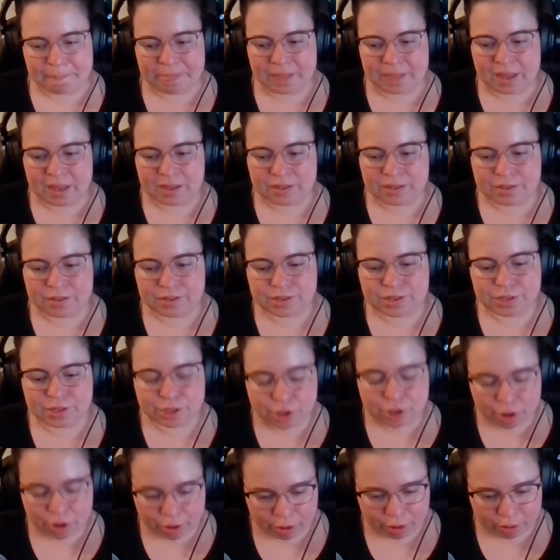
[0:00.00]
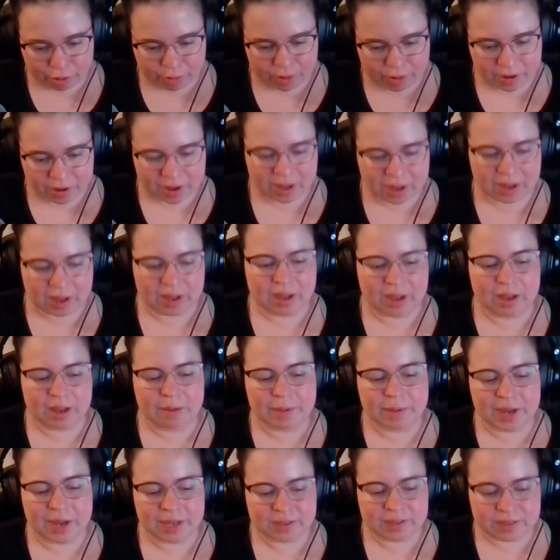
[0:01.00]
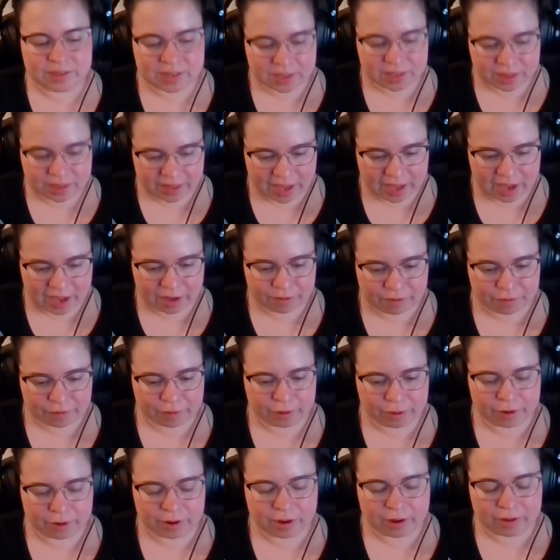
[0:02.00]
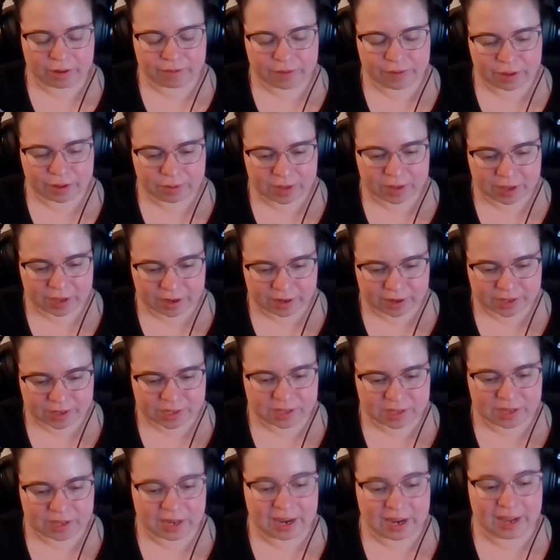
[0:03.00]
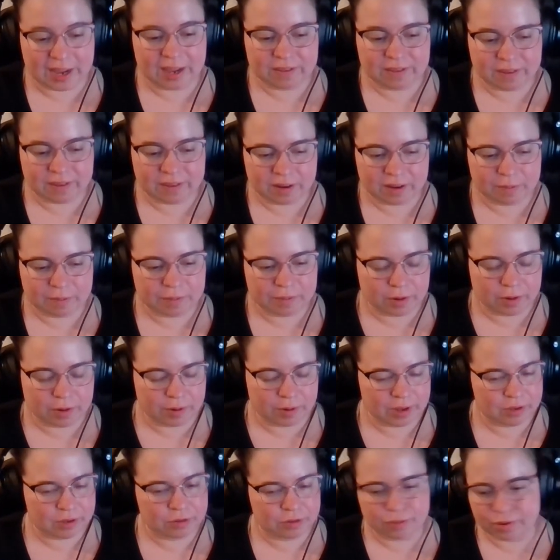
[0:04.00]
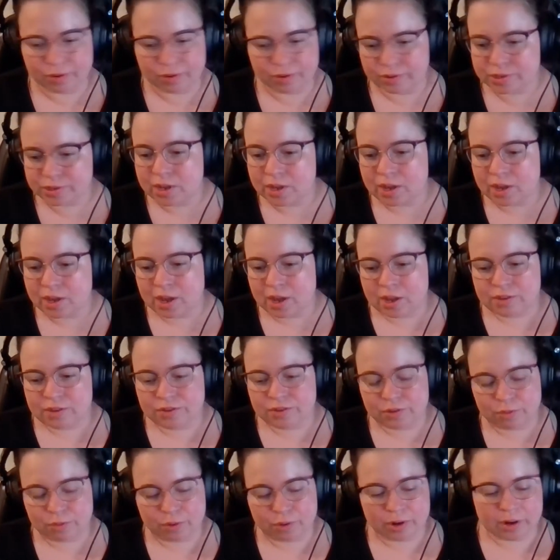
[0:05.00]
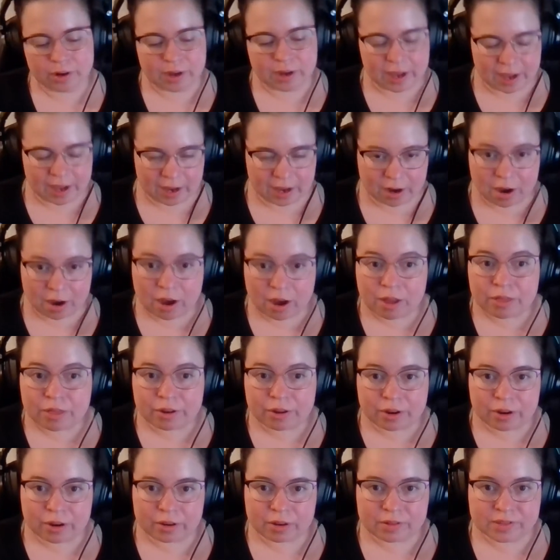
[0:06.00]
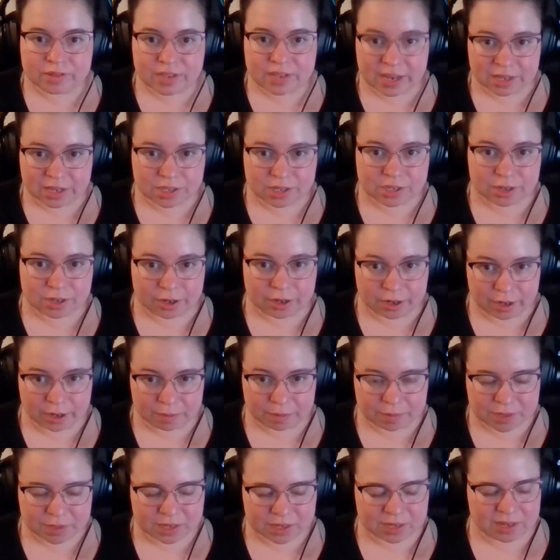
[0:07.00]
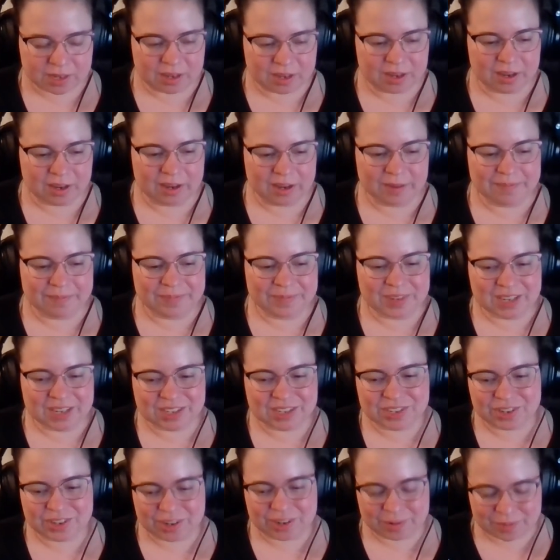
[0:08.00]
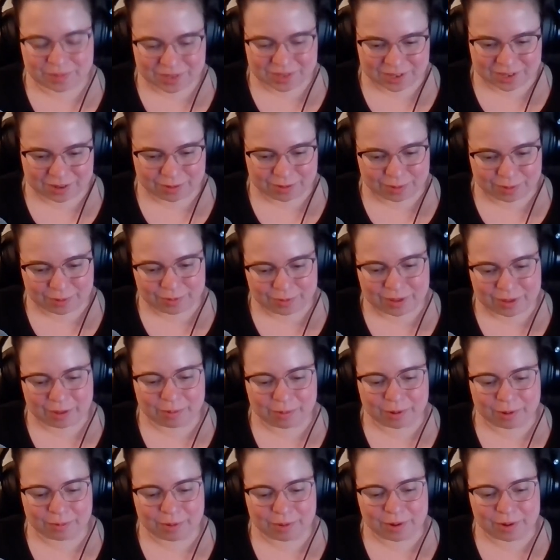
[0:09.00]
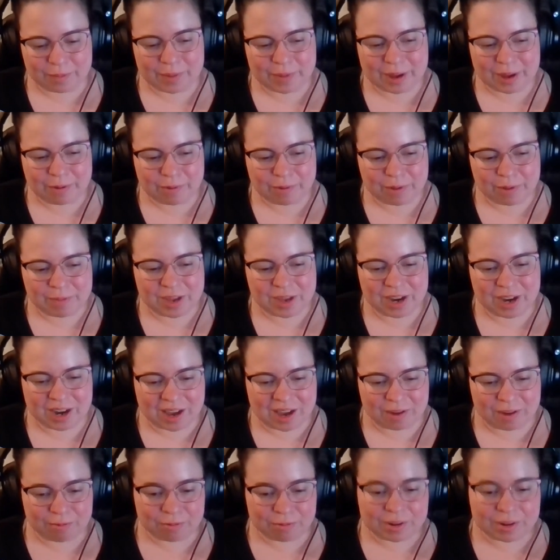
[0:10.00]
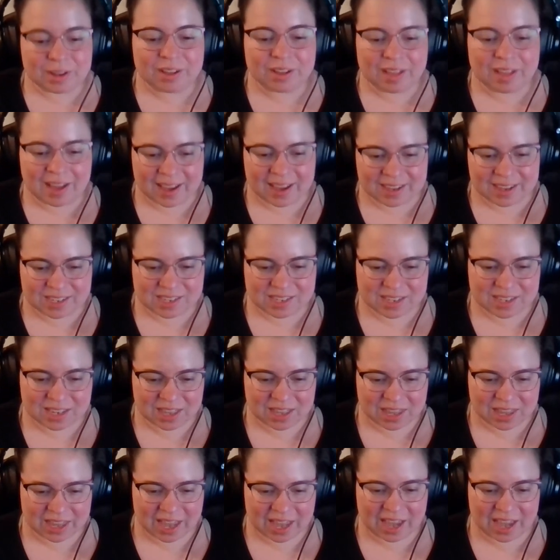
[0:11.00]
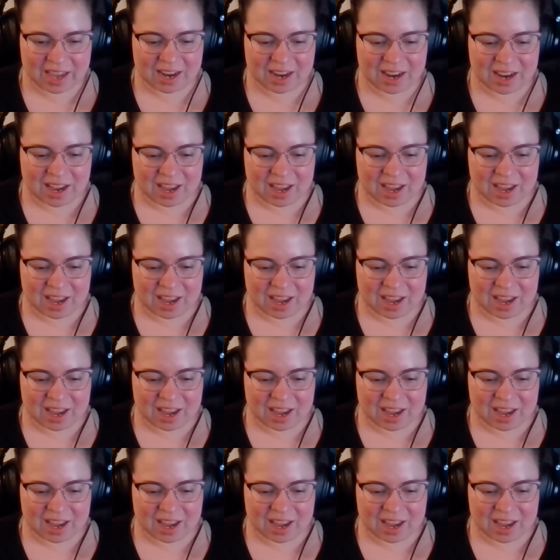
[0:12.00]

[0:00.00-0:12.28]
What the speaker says: And so I did that for a few years, and then I ended up going towards to work at other tech startups that were run by women, and I realized that